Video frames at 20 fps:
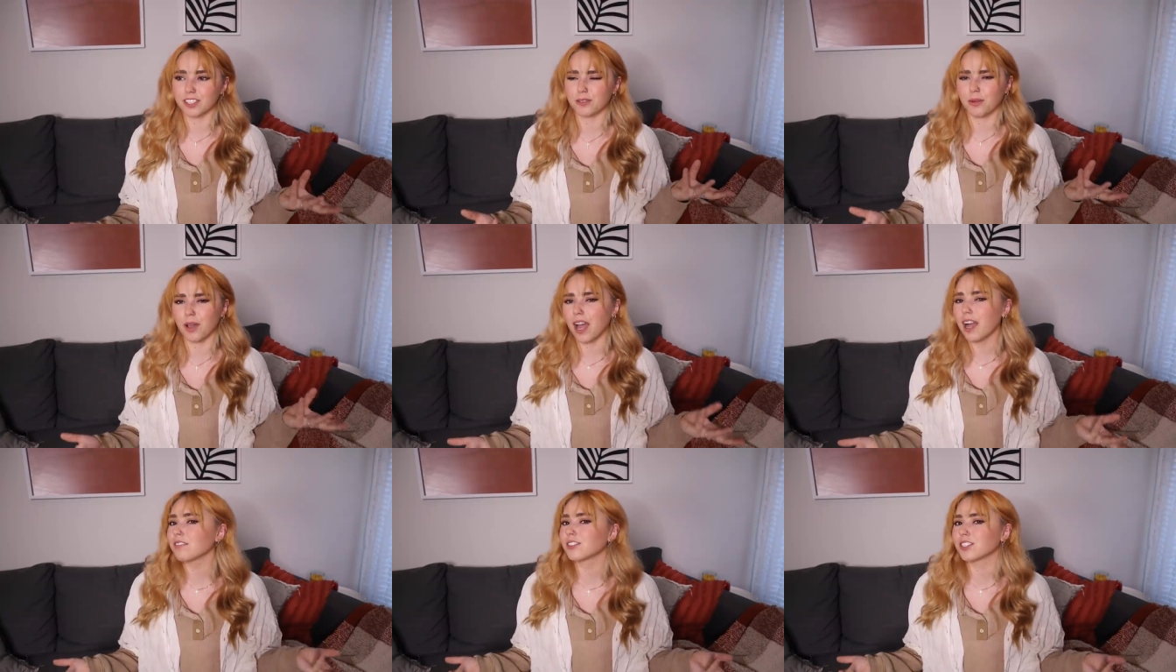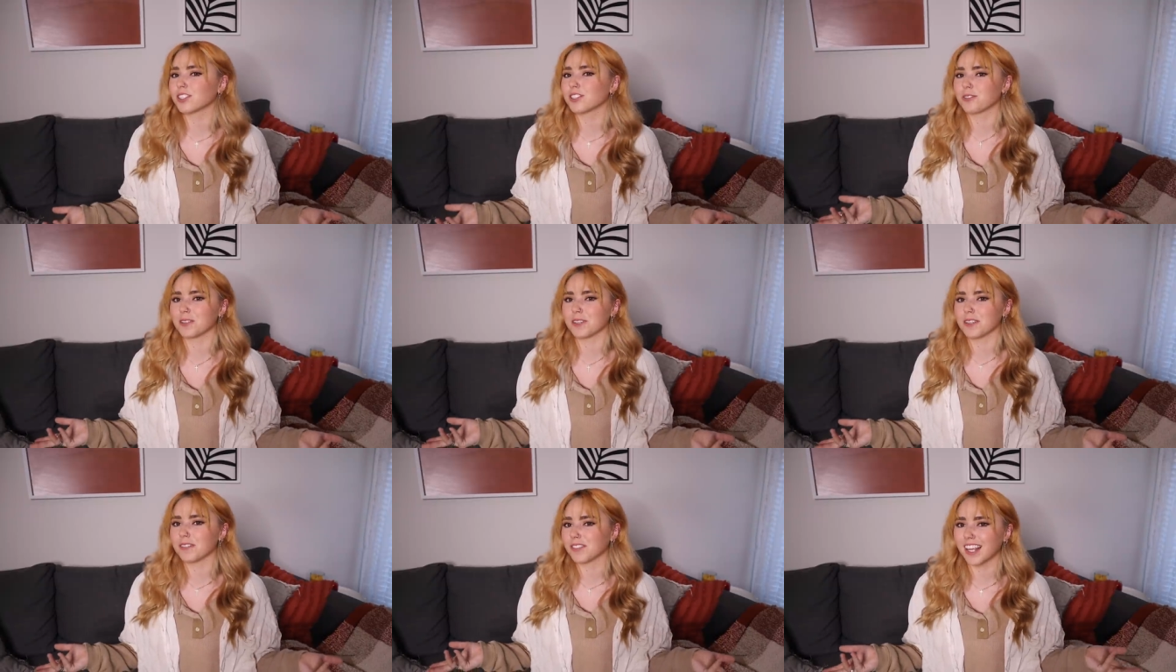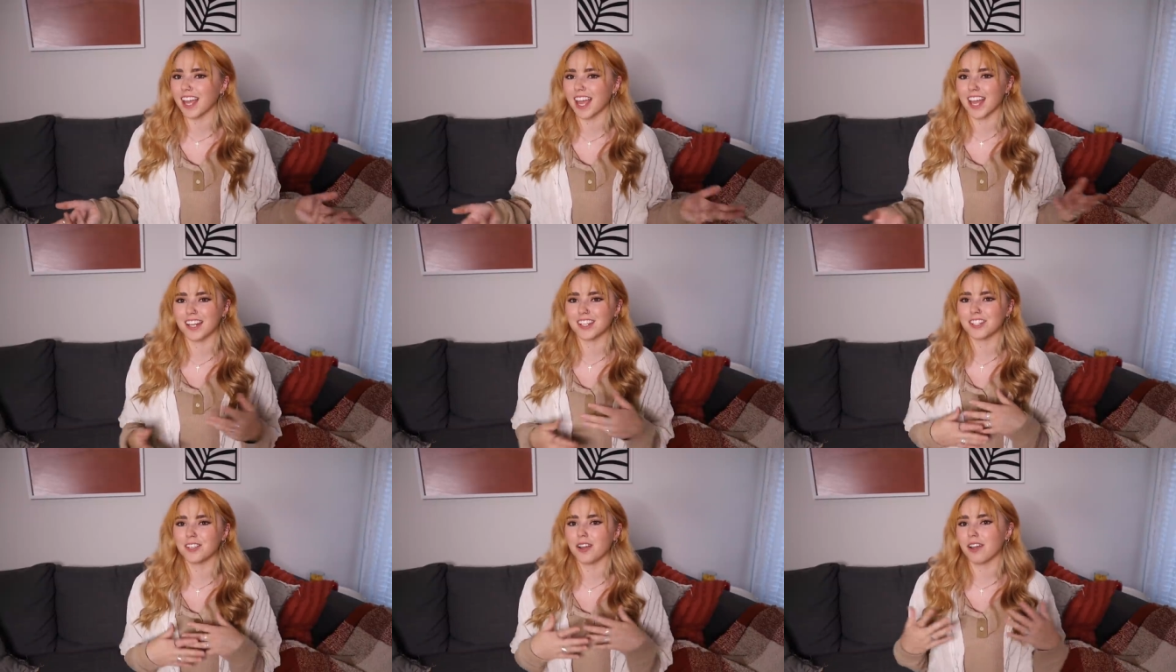you have to grieve
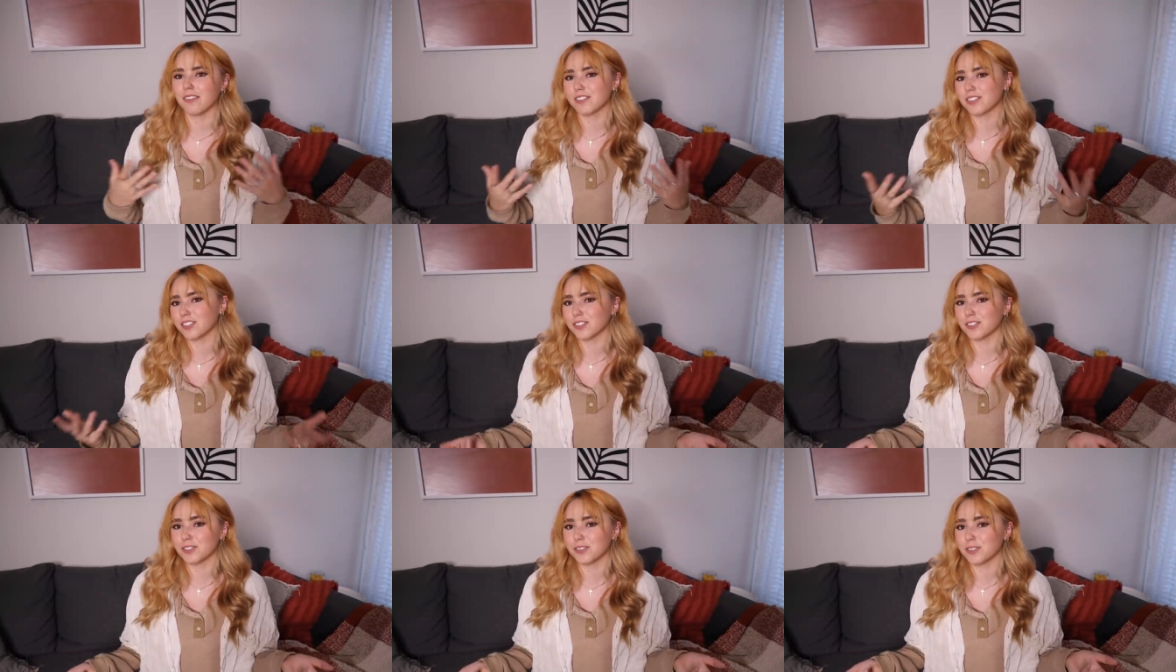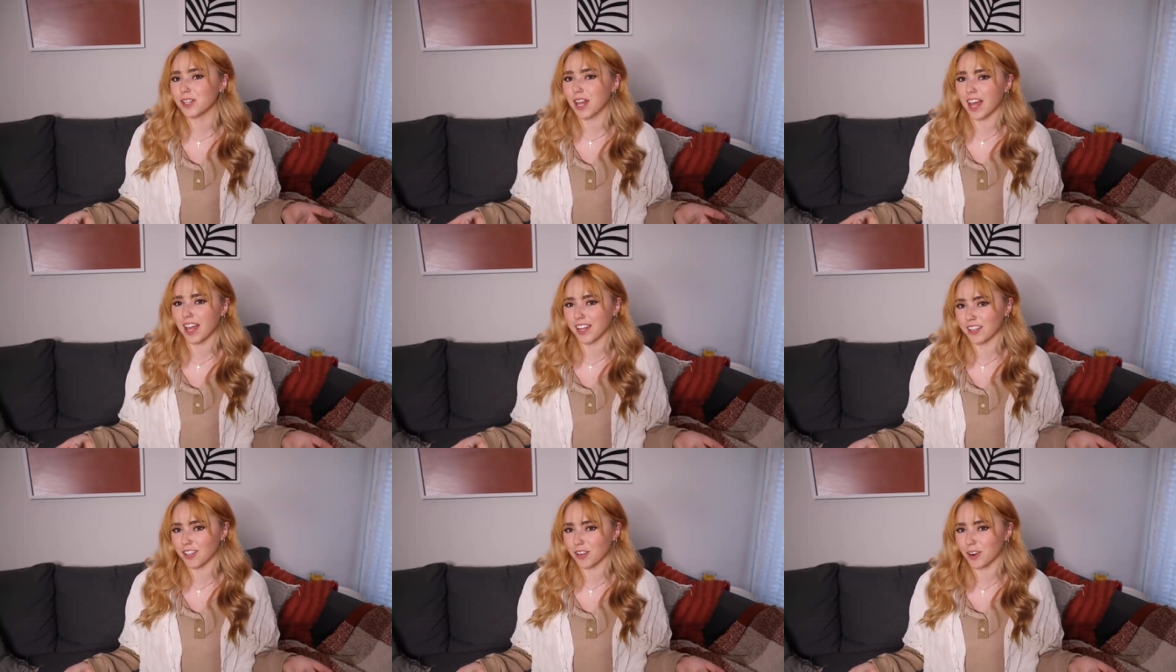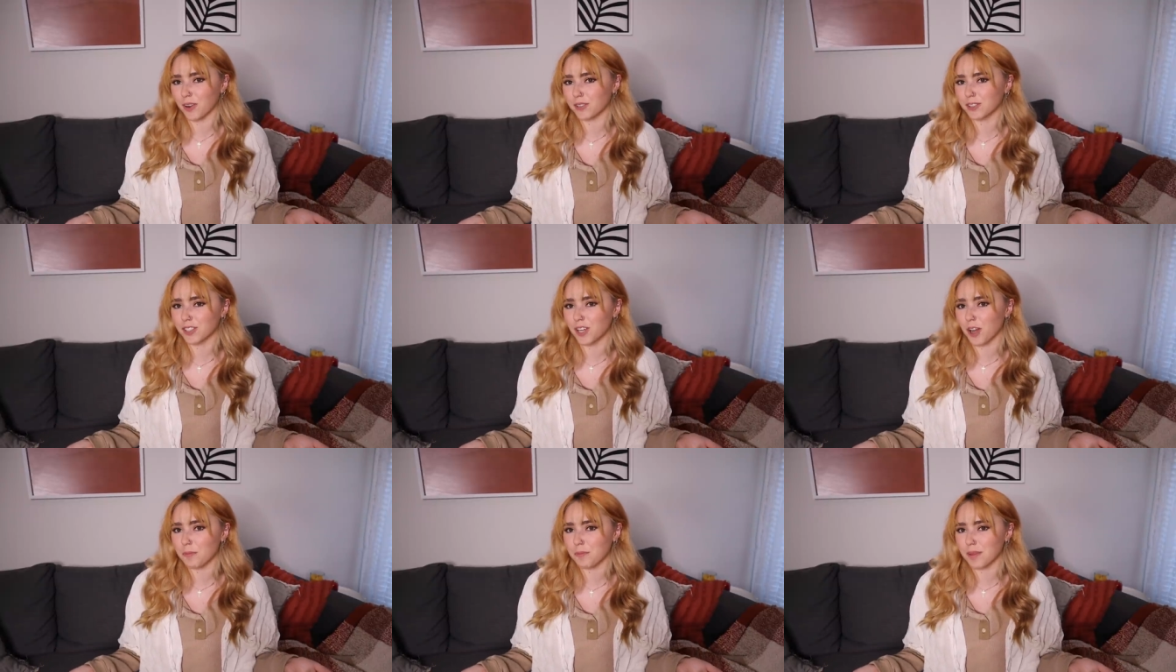and you have to do that in your
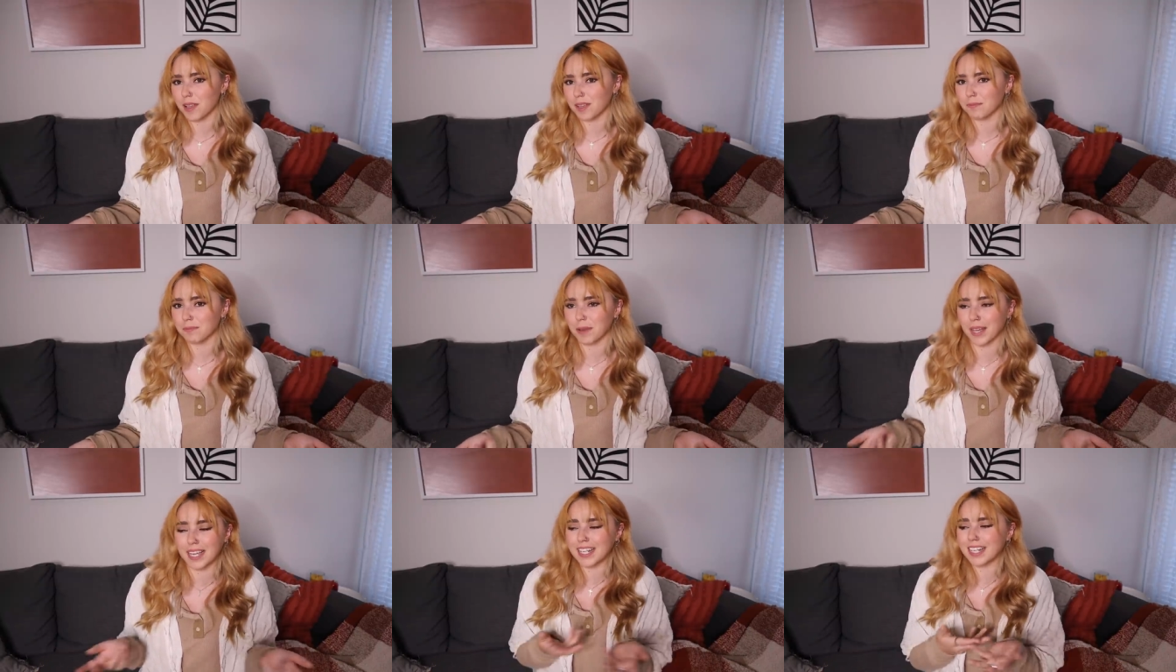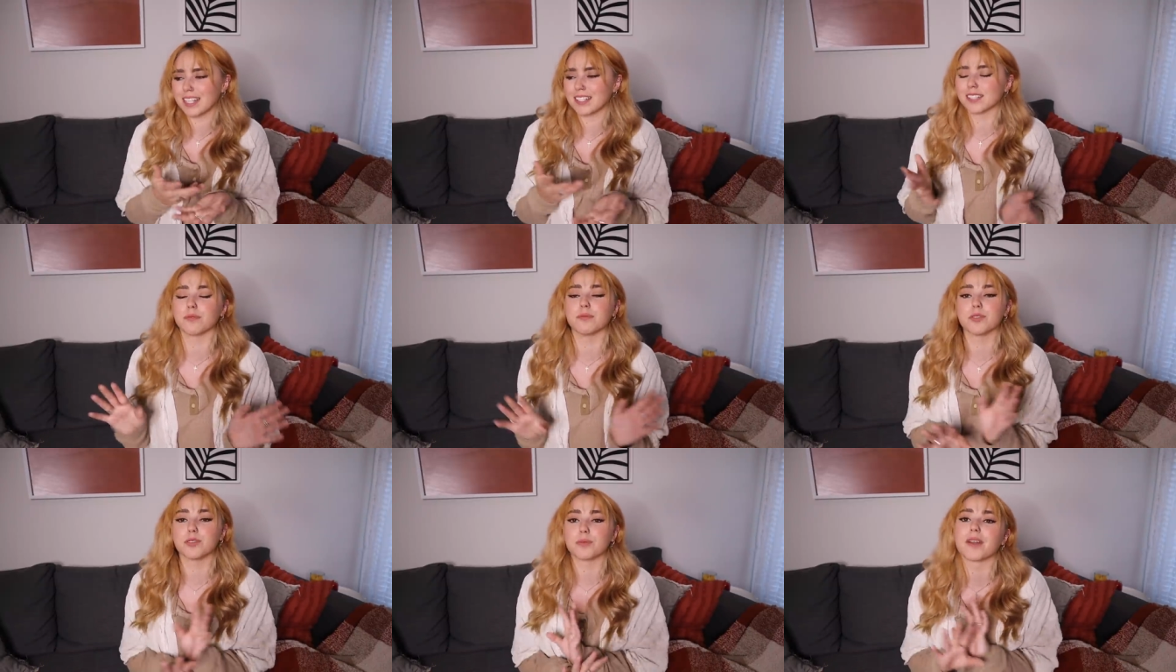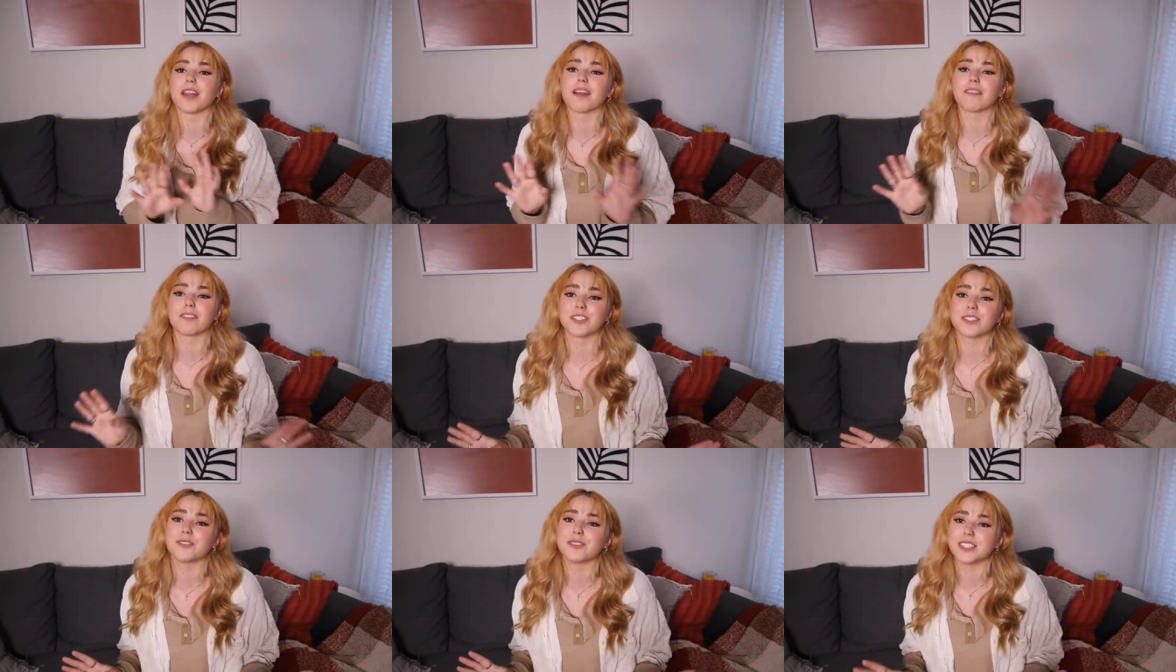own coping mechanisms,
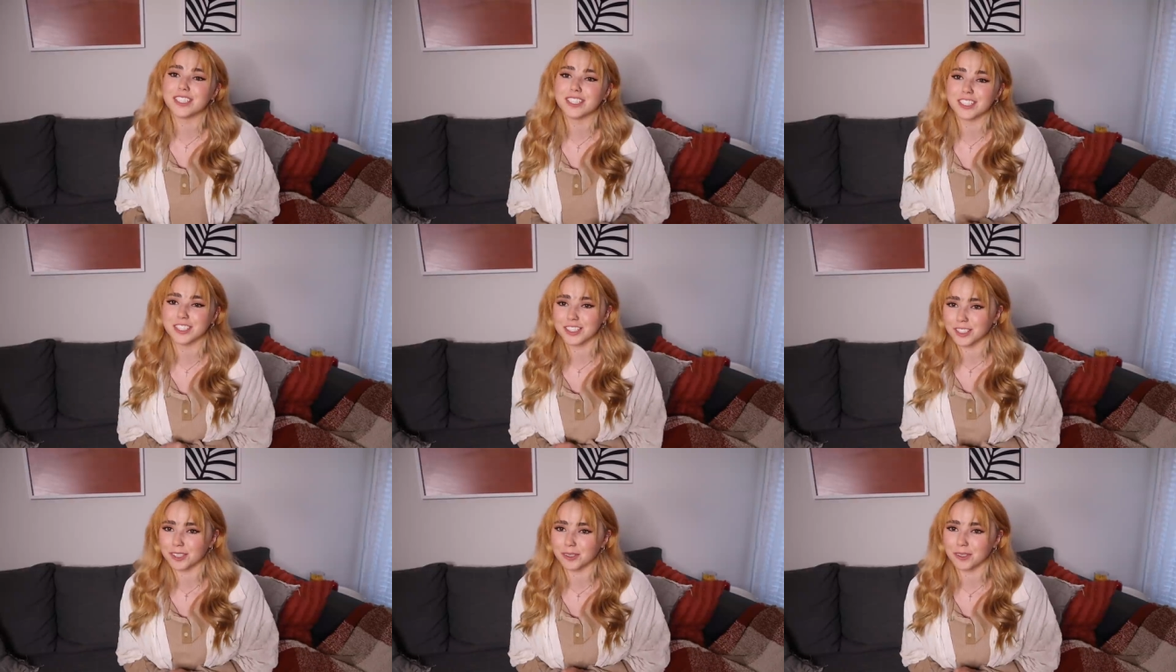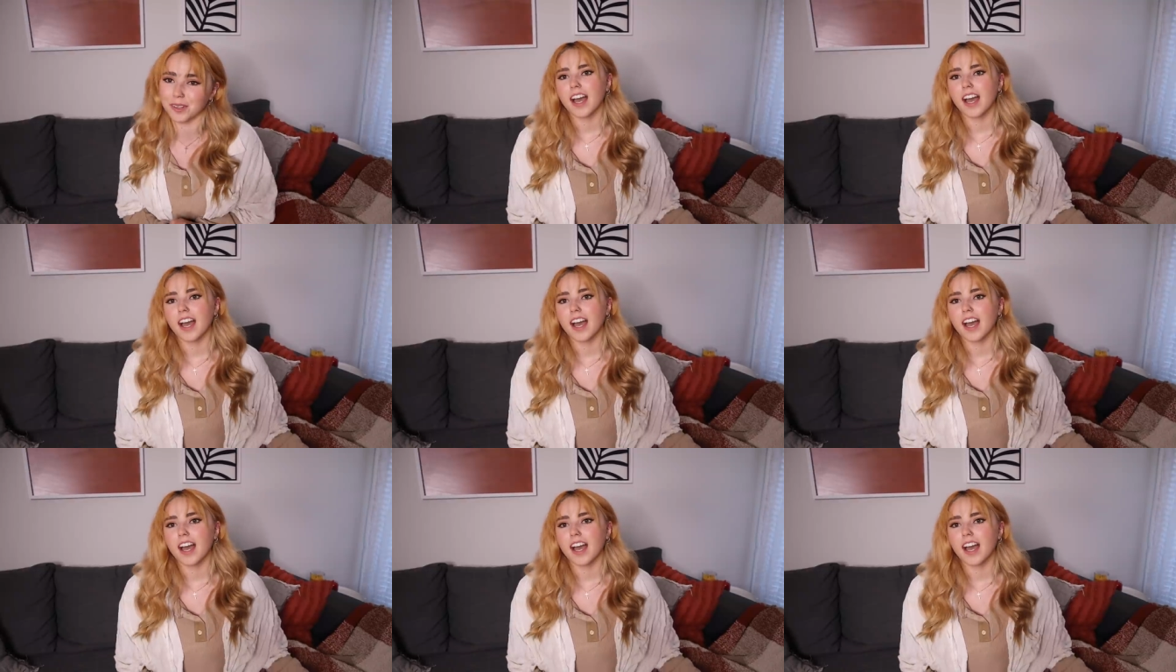whatever you need to do.